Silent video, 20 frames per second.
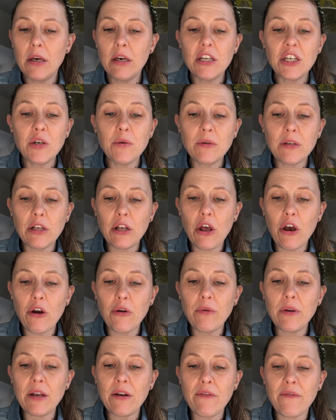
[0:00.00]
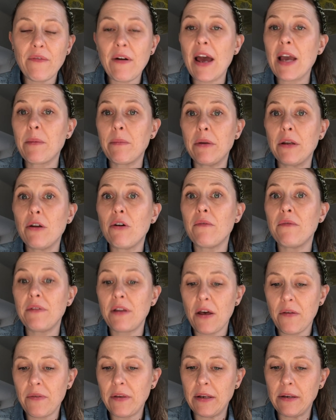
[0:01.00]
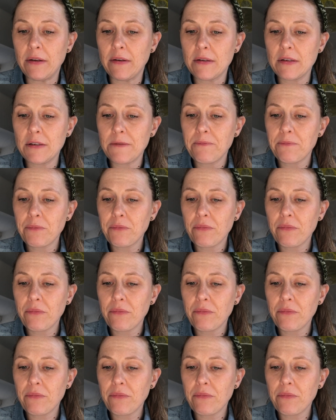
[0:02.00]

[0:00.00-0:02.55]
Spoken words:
She was alone in a fragment of nothingness.